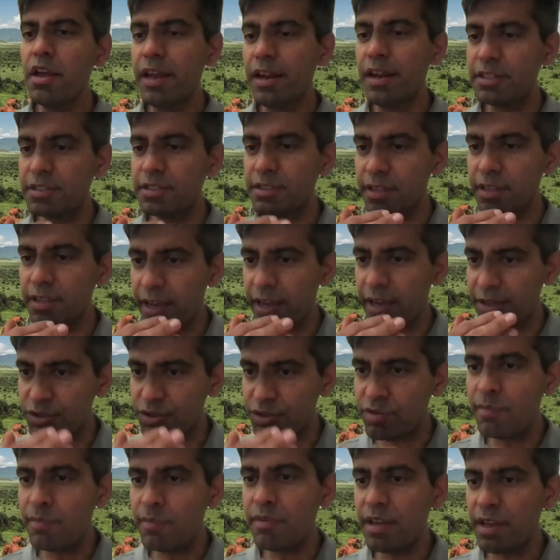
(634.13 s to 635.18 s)
it is
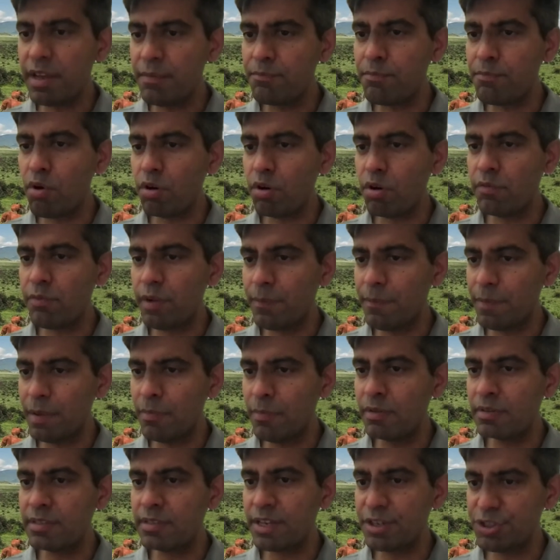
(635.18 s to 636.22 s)
extremely important when
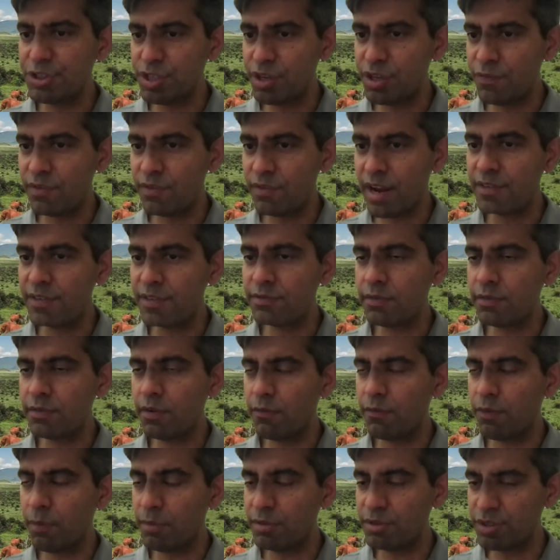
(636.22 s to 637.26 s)
people say shift left
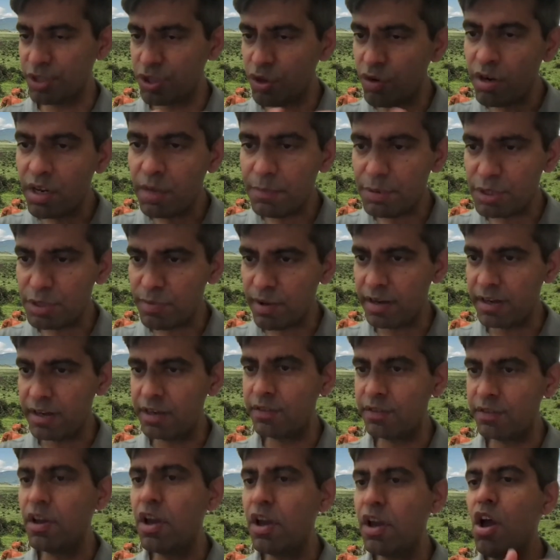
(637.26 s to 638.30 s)
from a security
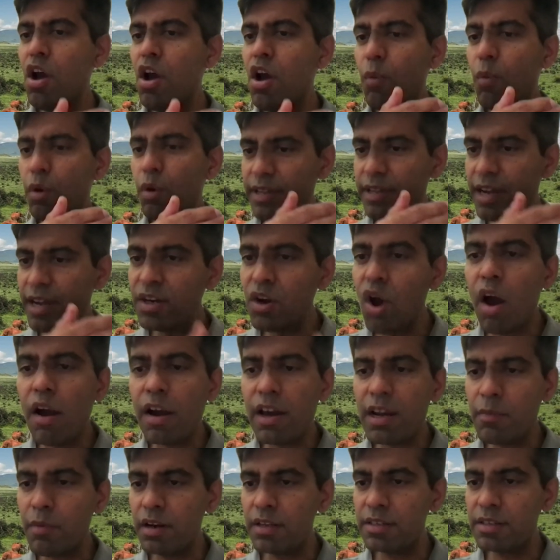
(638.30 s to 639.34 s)
perspective, what they're
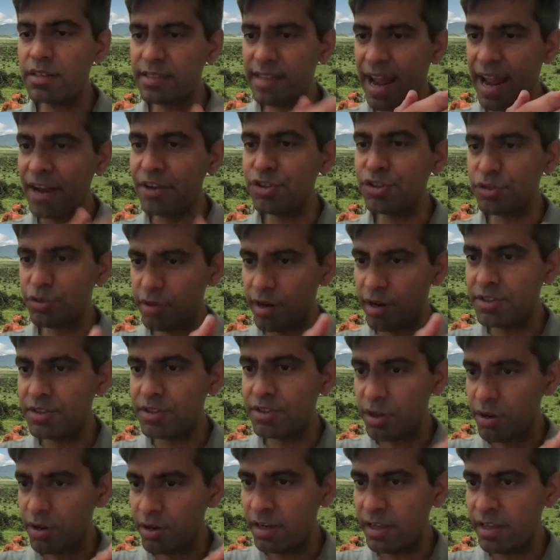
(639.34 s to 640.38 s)
talking about is catch
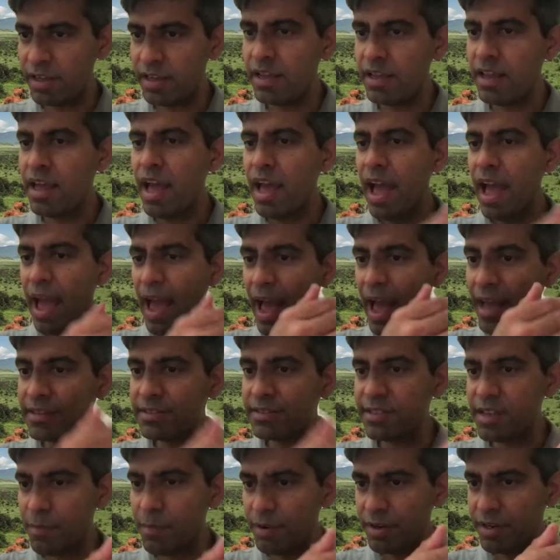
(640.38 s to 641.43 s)
threats early
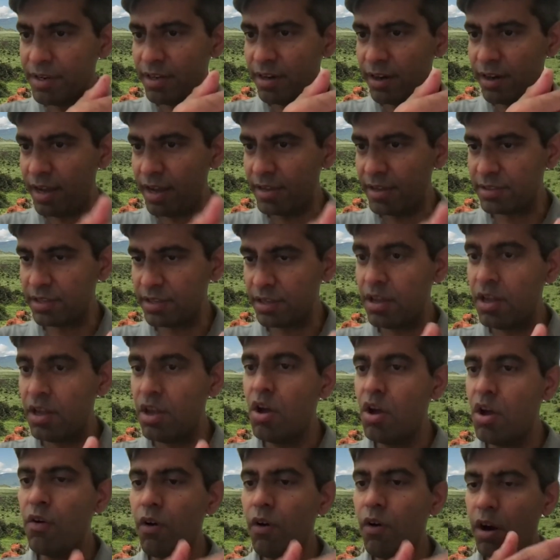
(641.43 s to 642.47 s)
as they're materializing.
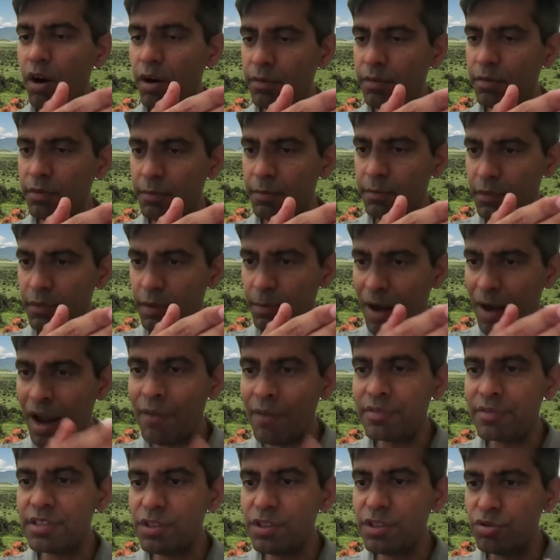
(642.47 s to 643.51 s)
On the
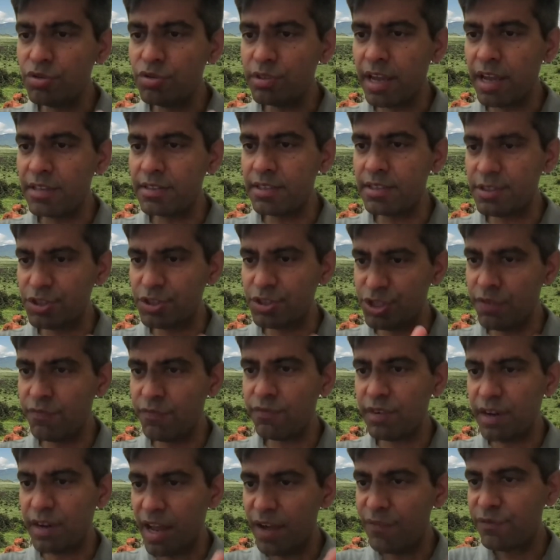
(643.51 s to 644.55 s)
privacy use case, it's
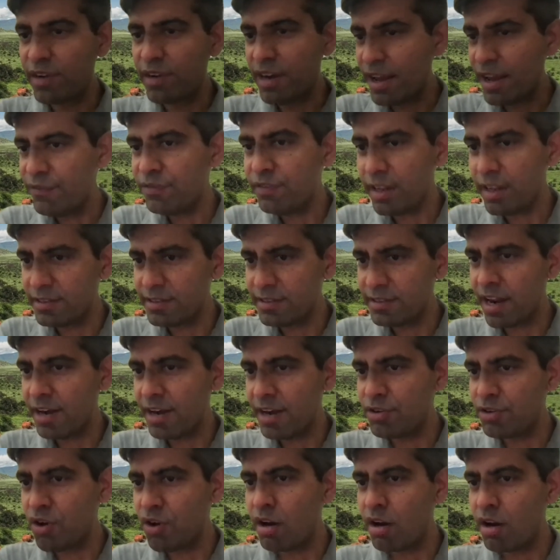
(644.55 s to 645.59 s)
shift left left, as I
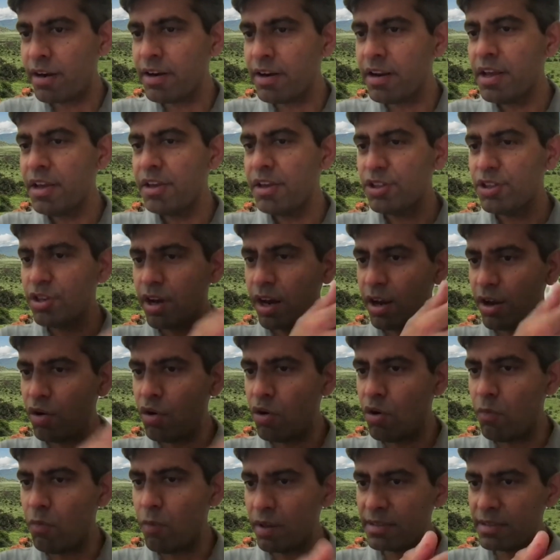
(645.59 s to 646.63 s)
like to call it. You got to
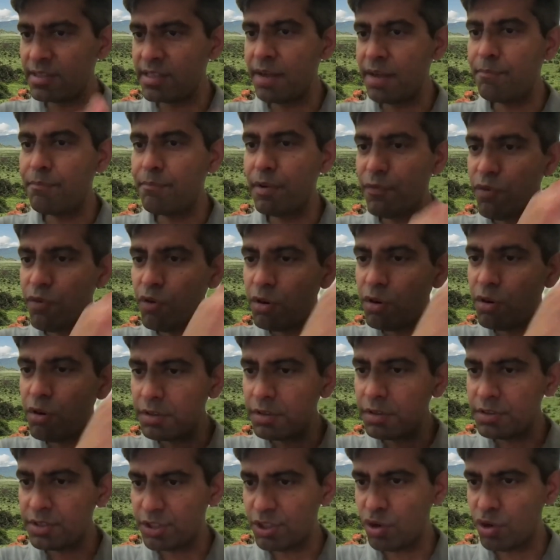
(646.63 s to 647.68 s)
go one step
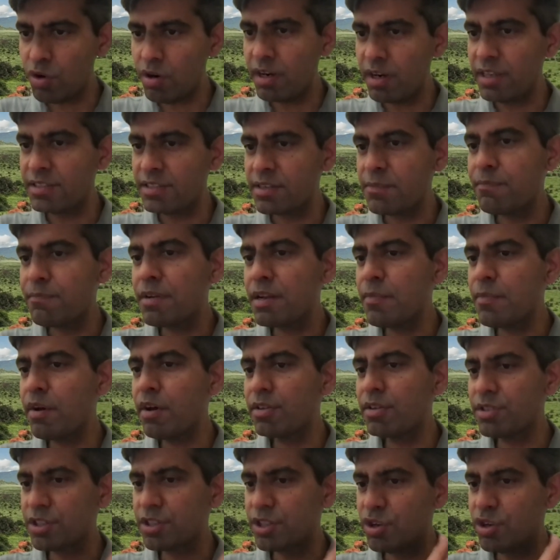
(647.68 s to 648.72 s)
before security, simply
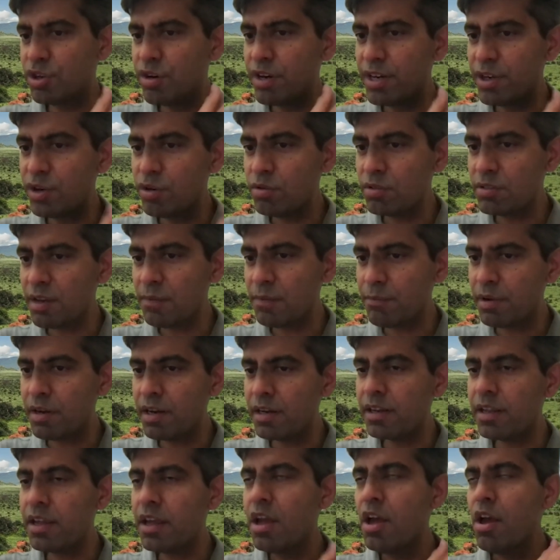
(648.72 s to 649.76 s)
because security tools are
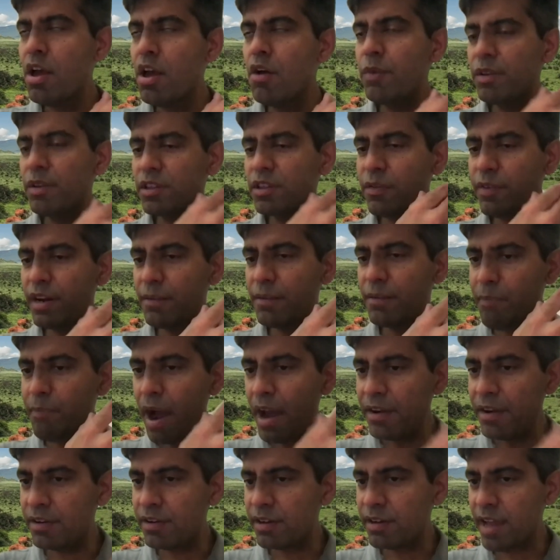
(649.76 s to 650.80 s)
built with a very
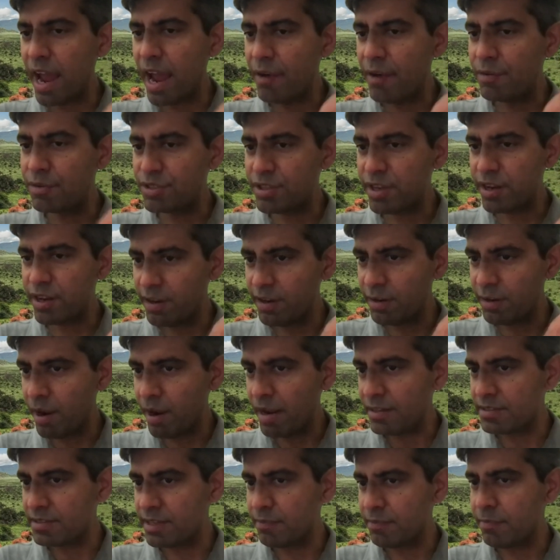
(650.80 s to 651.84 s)
binary adversarial
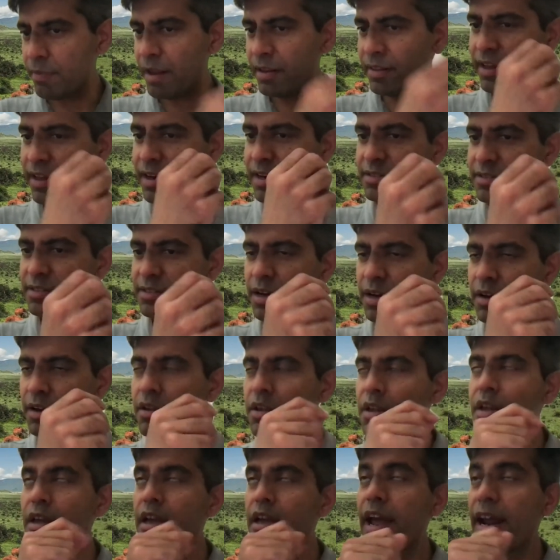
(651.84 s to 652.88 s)
mindset. And there is a,
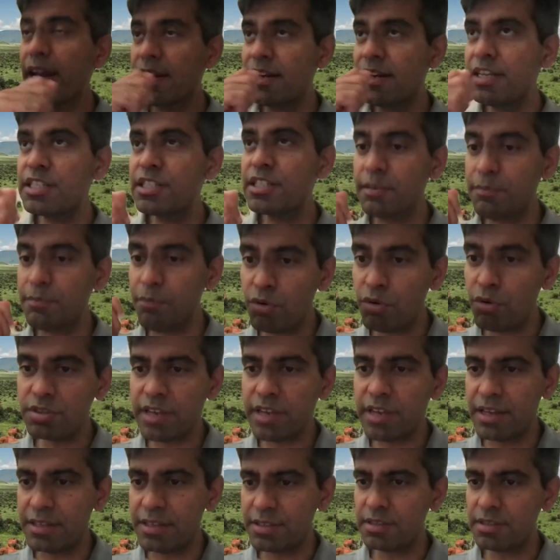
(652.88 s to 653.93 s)
at least in most
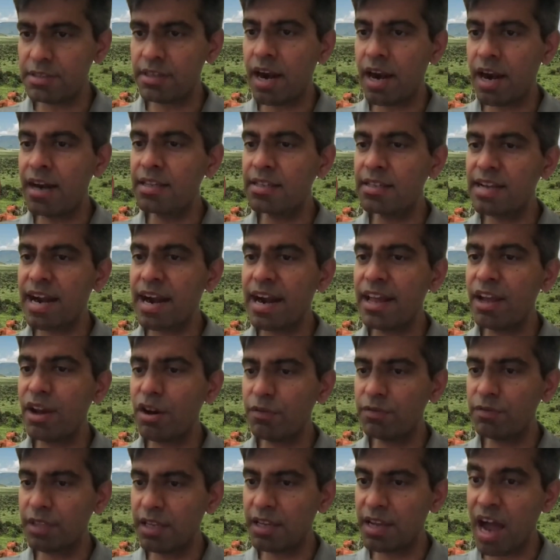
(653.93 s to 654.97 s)
cases, an understanding
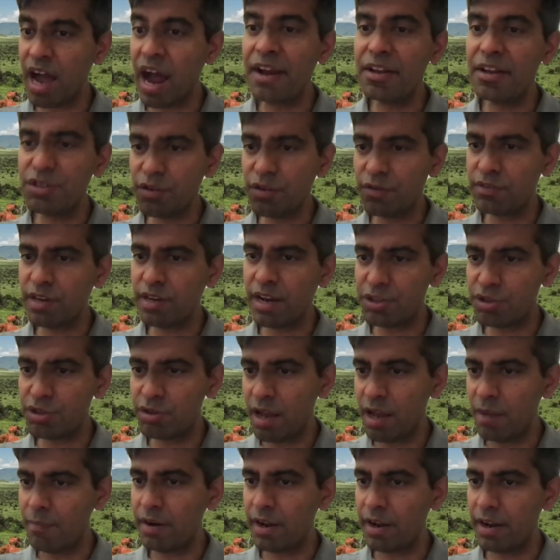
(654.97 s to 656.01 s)
of the kinds of threats
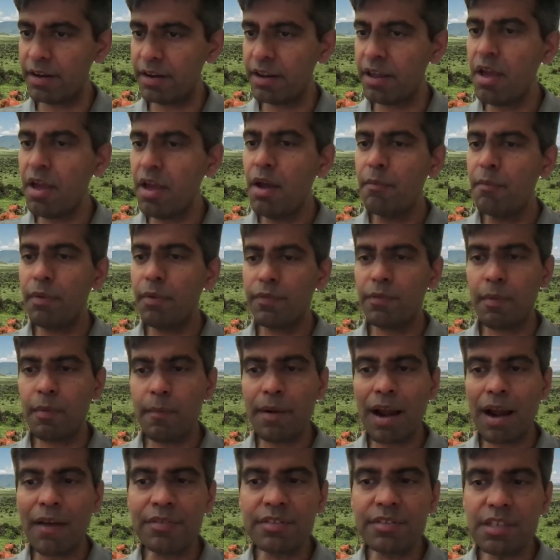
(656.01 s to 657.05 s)
you'll emanate. But from a
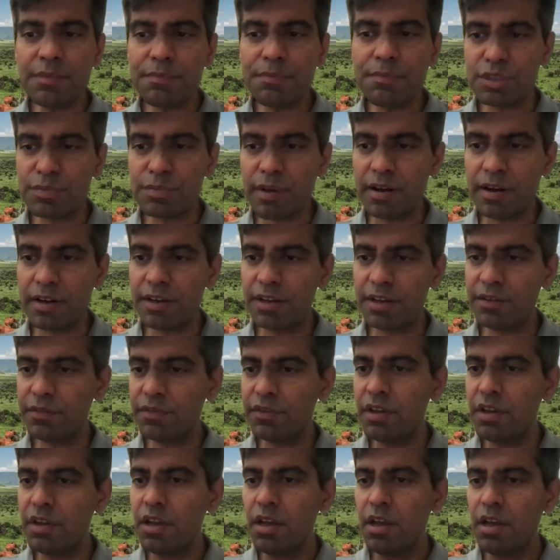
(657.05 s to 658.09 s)
privacy perspective,
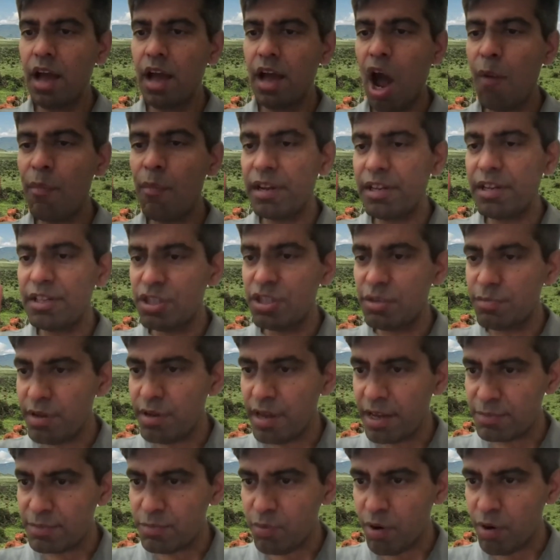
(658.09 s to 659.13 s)
how many G
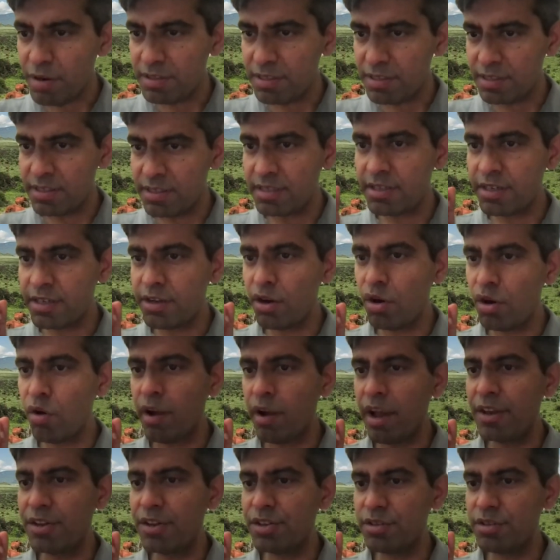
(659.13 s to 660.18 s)
P S points exist in your
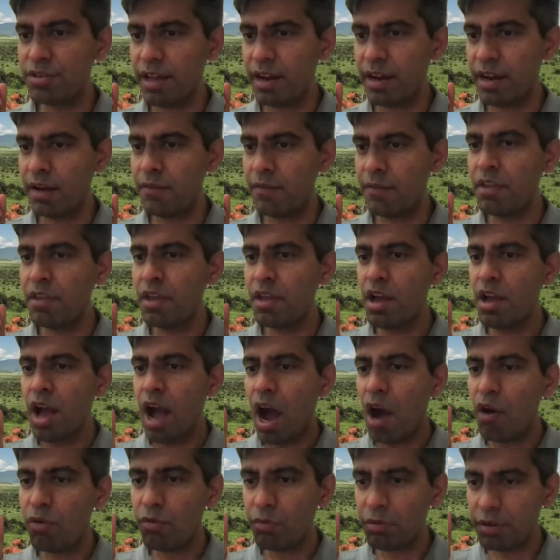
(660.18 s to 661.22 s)
location data?
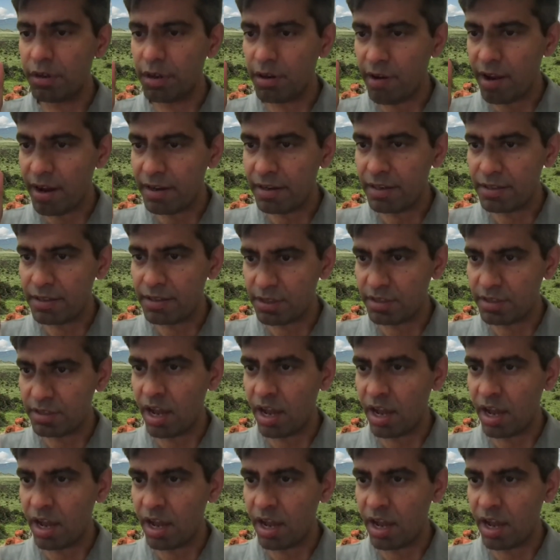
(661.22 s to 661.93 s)
How direct is the